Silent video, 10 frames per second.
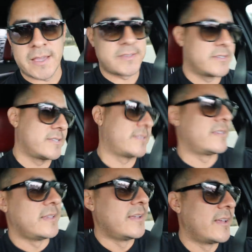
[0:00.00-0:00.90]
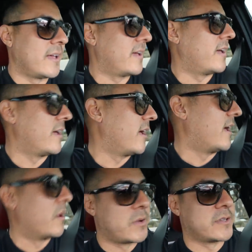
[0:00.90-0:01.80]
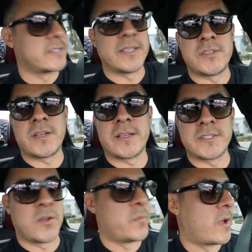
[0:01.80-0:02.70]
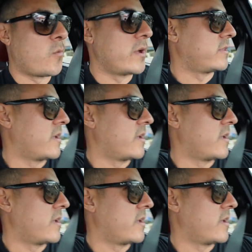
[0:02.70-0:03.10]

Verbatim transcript: I just, I'm gonna just let you guys know, man, what